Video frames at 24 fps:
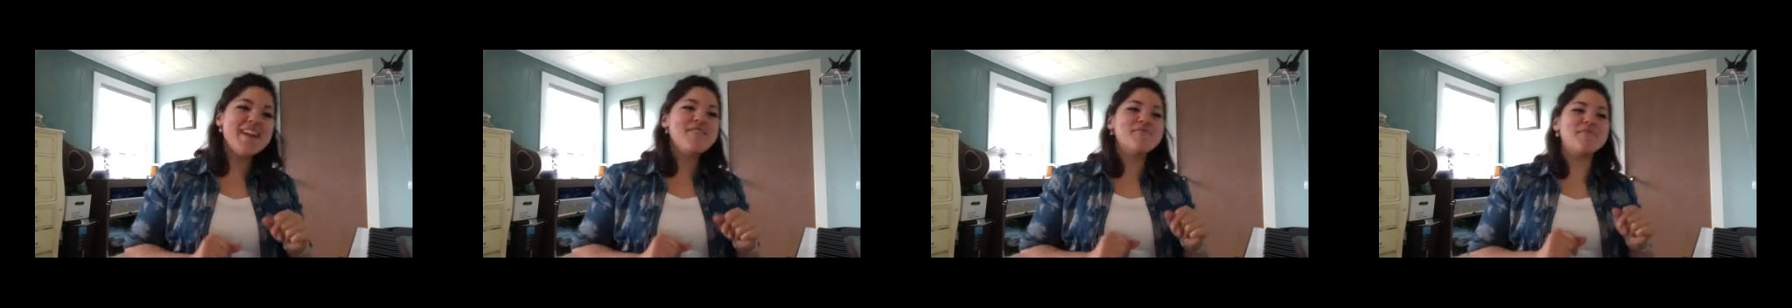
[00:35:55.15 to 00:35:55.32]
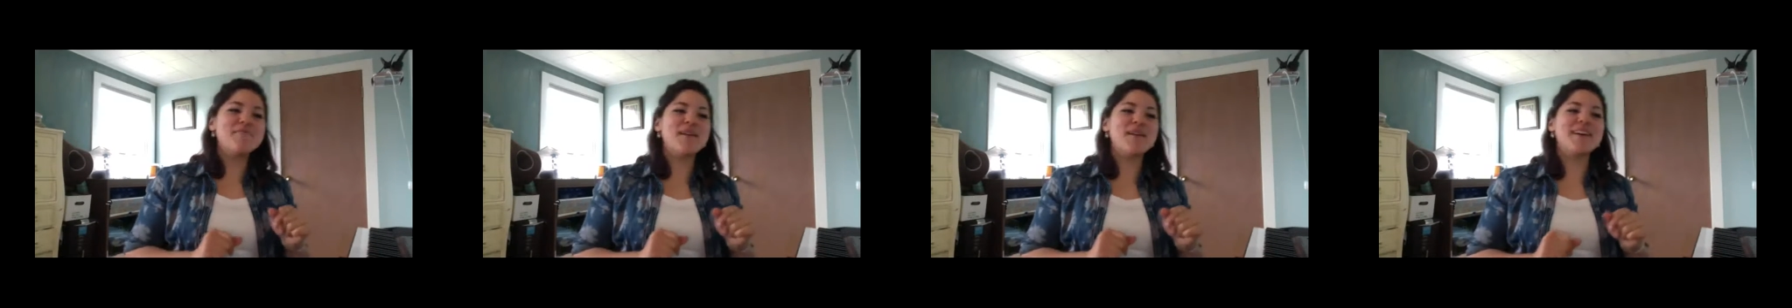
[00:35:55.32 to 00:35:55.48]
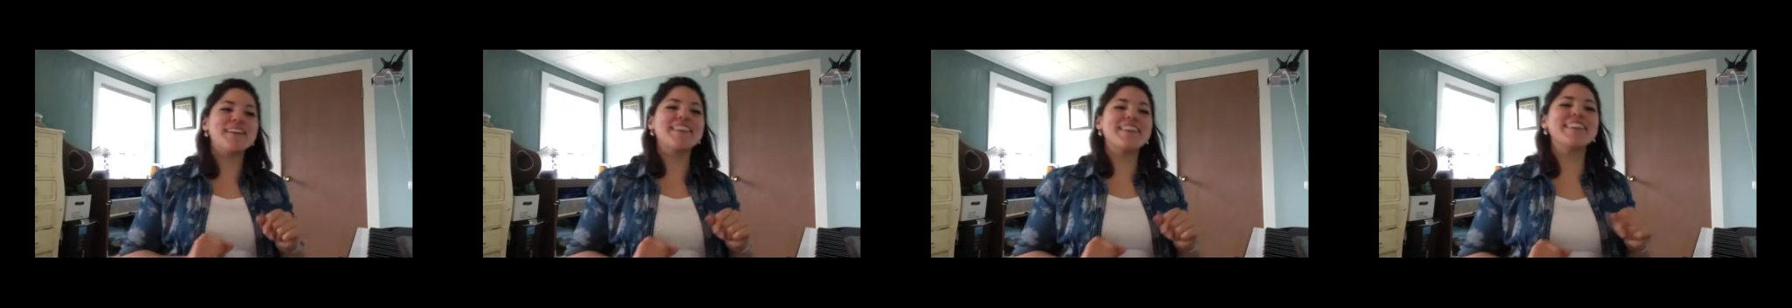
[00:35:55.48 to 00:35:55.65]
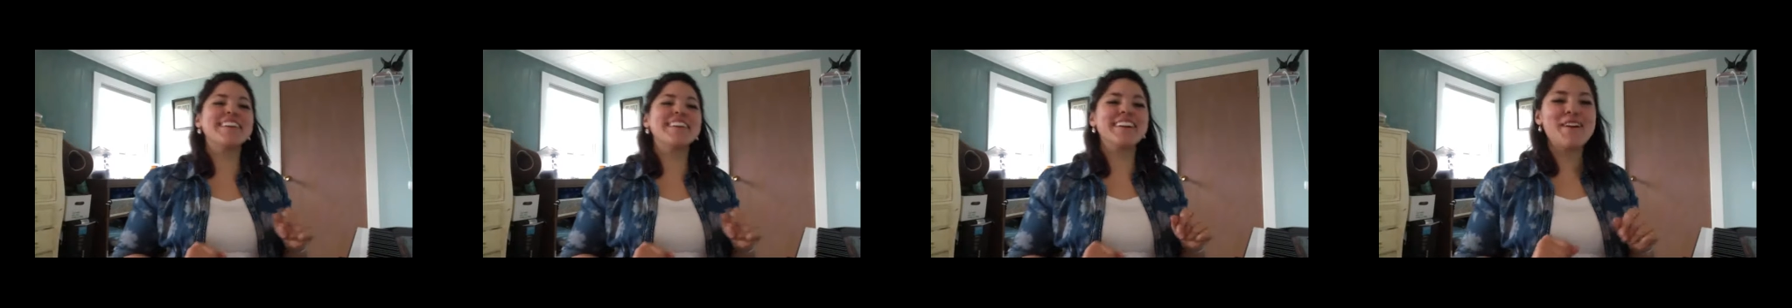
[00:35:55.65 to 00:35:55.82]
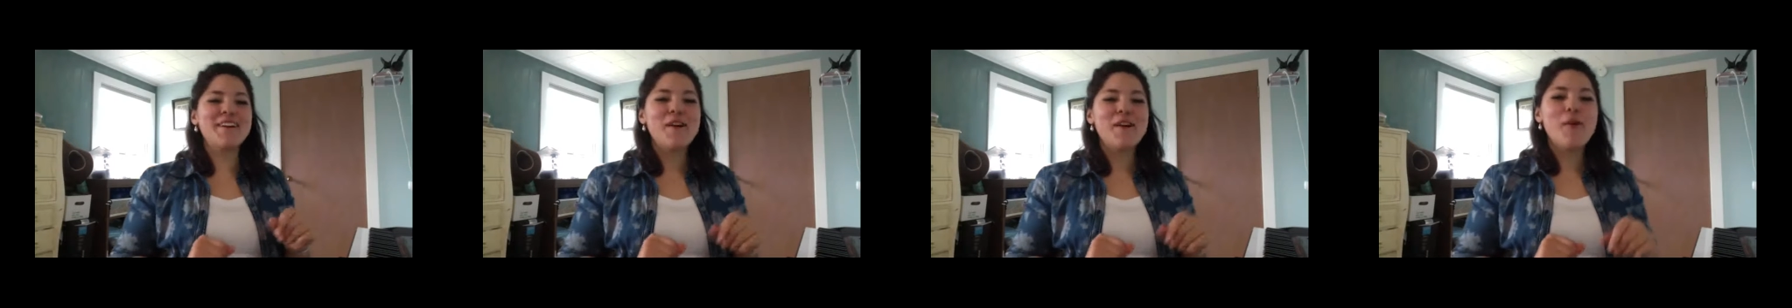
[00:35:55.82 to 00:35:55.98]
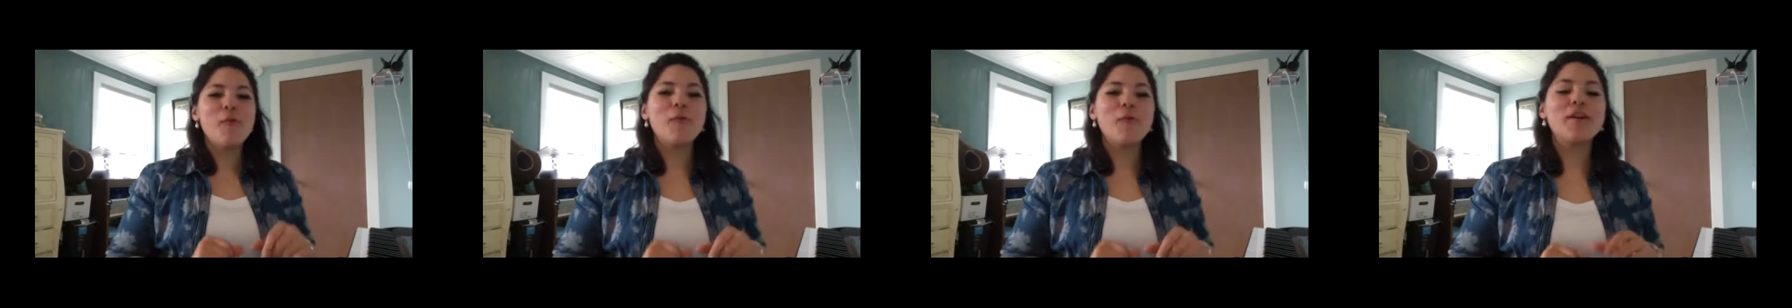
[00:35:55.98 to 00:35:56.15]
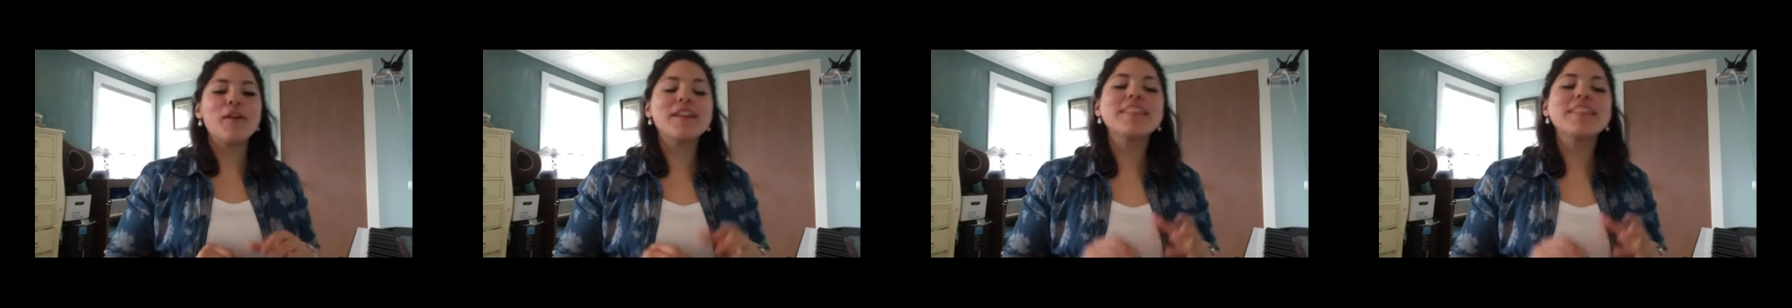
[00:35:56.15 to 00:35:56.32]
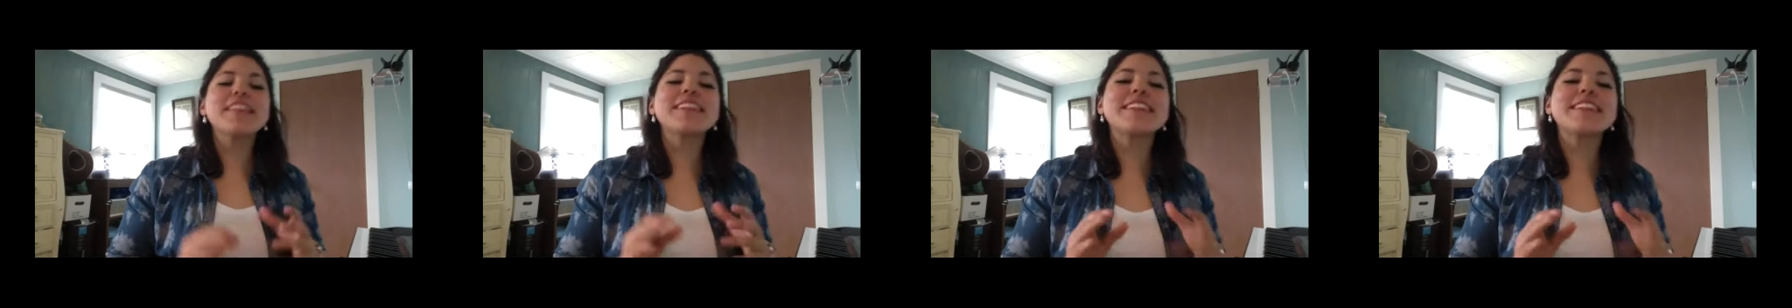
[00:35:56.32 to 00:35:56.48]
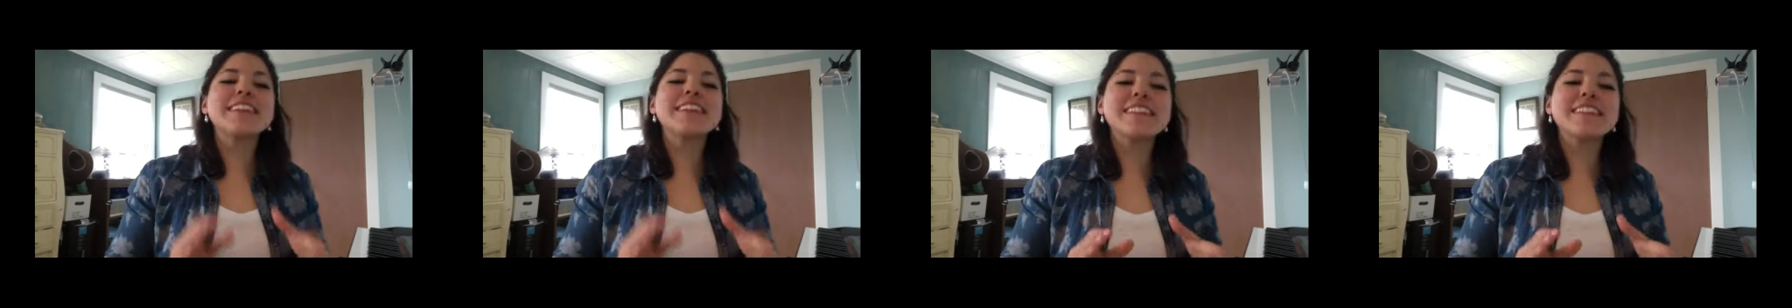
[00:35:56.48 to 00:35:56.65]
but one of the
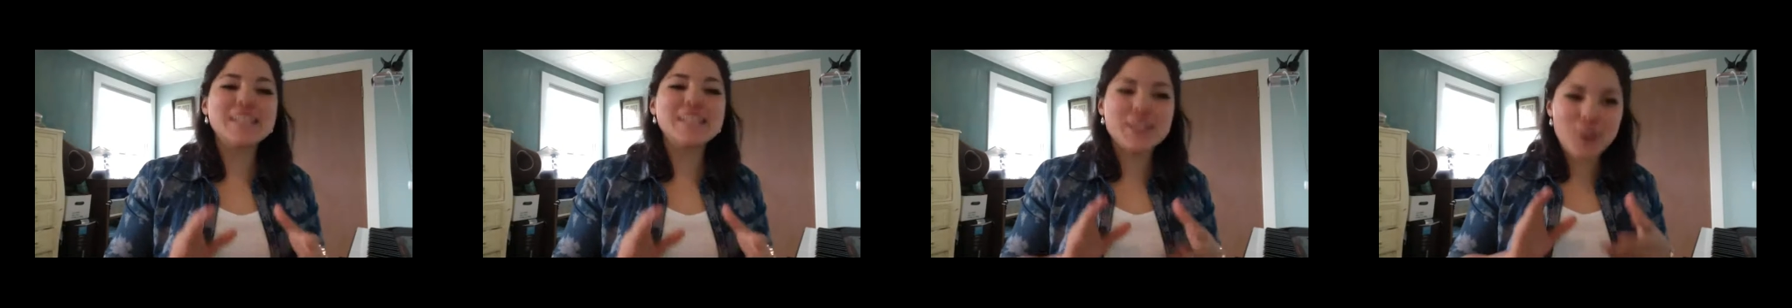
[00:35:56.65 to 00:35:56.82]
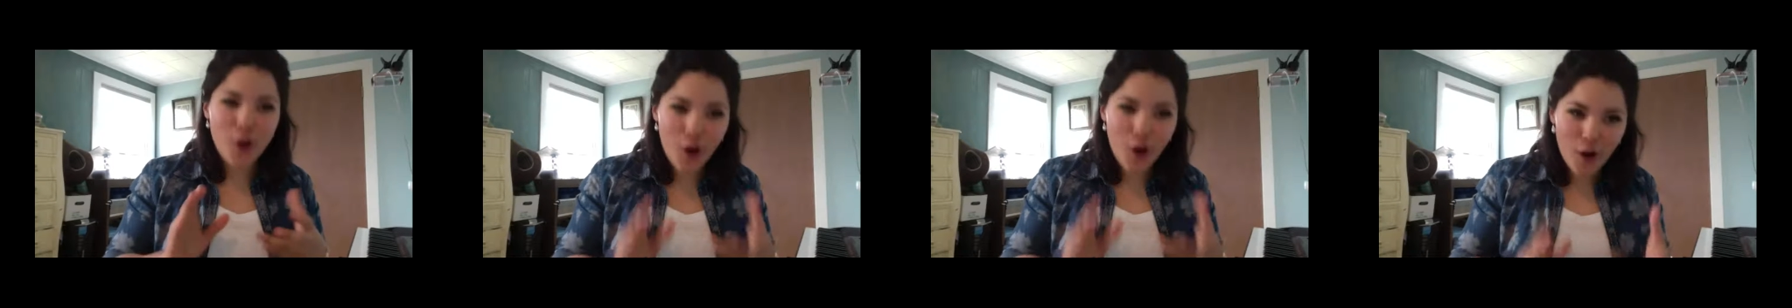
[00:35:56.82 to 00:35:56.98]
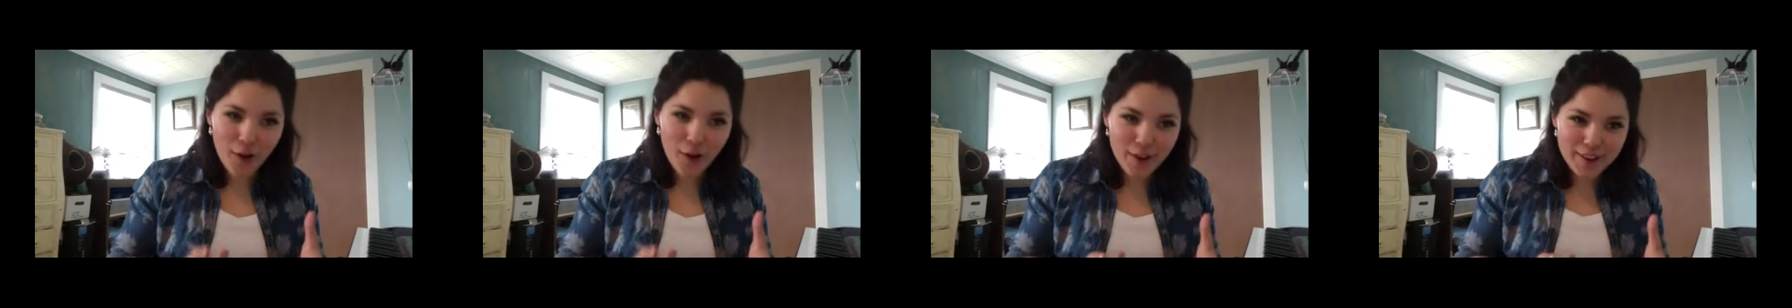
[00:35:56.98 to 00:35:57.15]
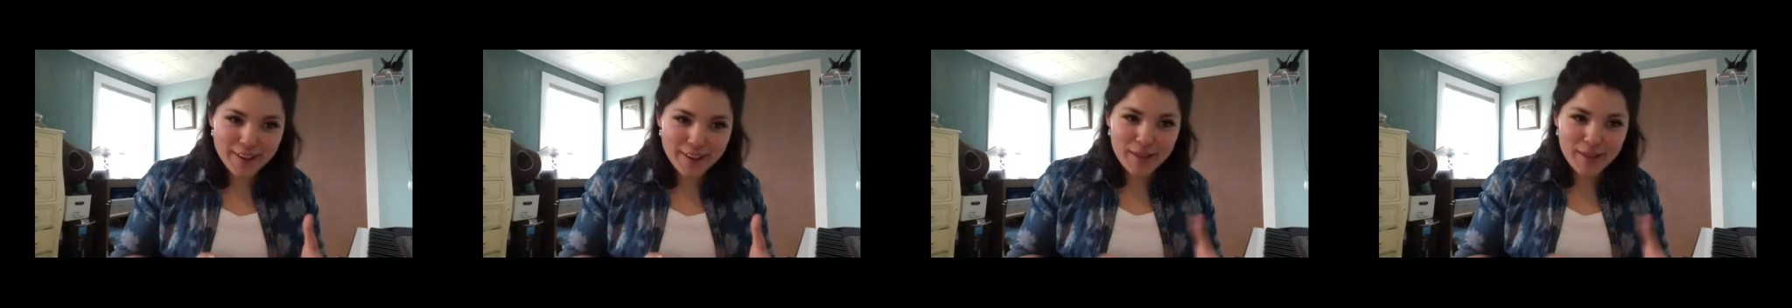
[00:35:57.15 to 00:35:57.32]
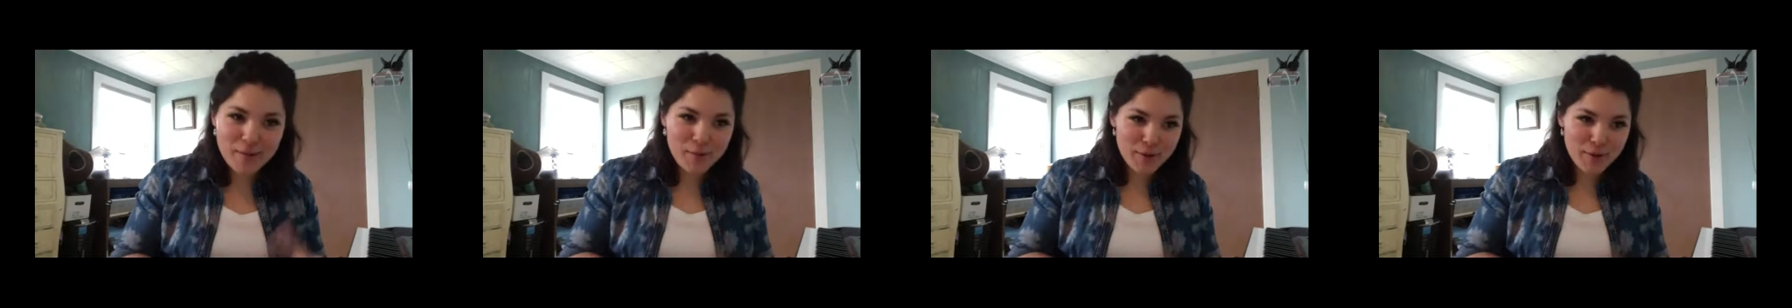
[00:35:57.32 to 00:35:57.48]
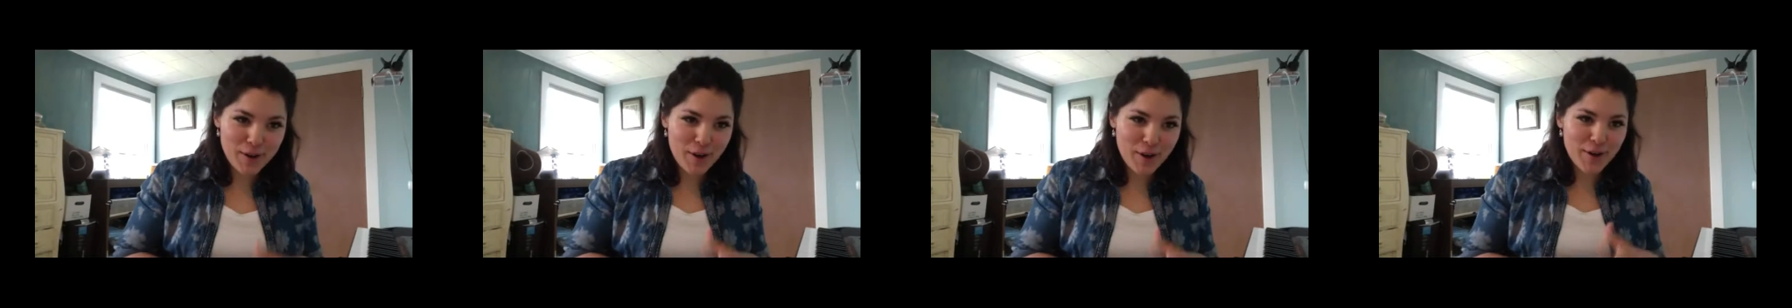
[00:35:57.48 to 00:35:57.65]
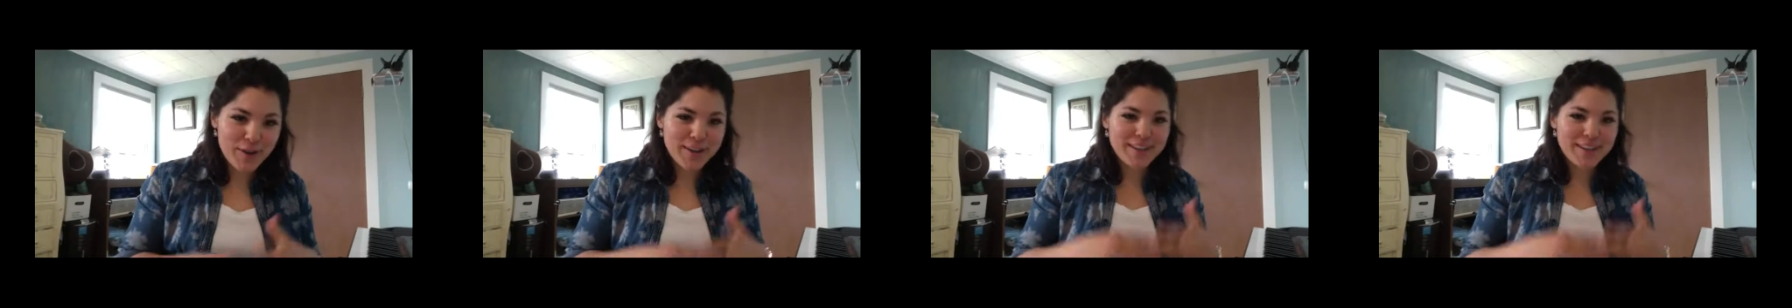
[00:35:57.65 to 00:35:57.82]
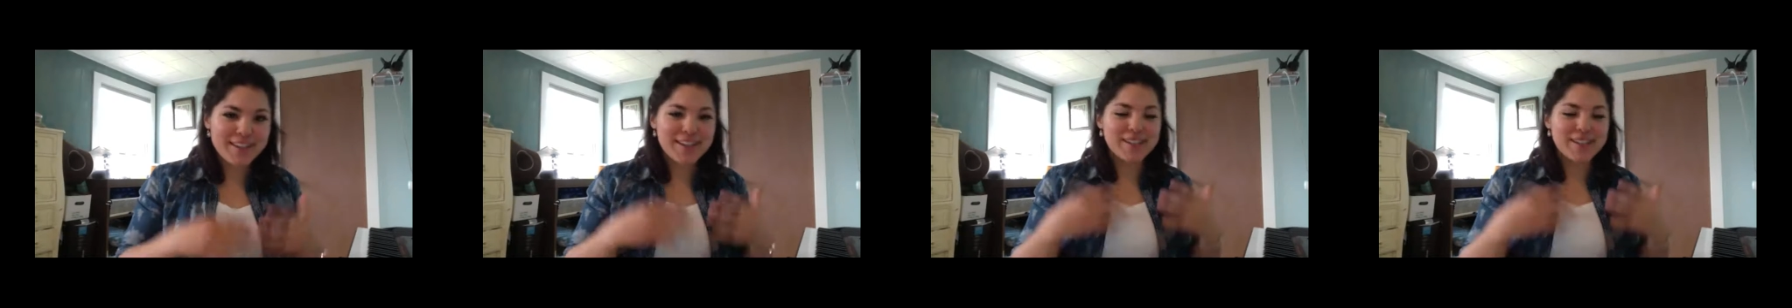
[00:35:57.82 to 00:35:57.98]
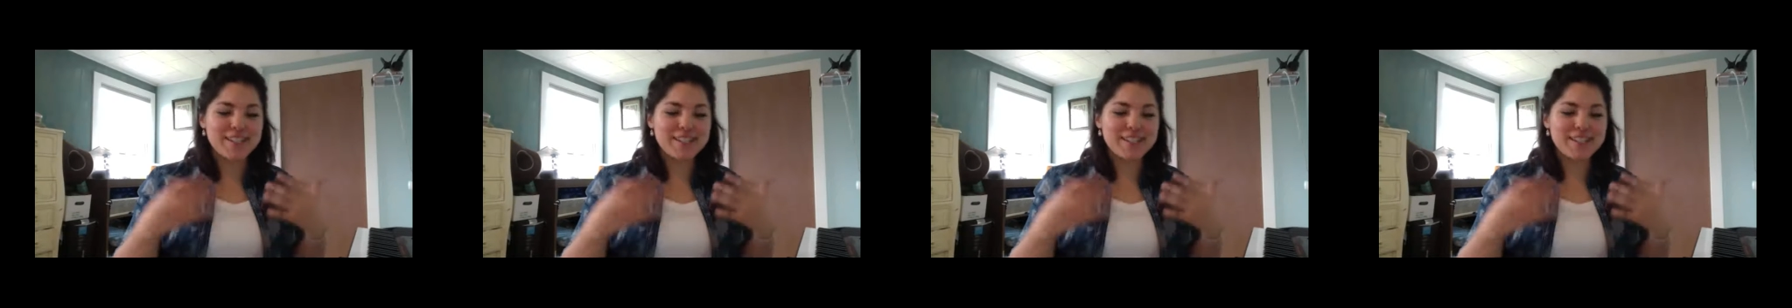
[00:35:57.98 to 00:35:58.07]
things that's hard that we're already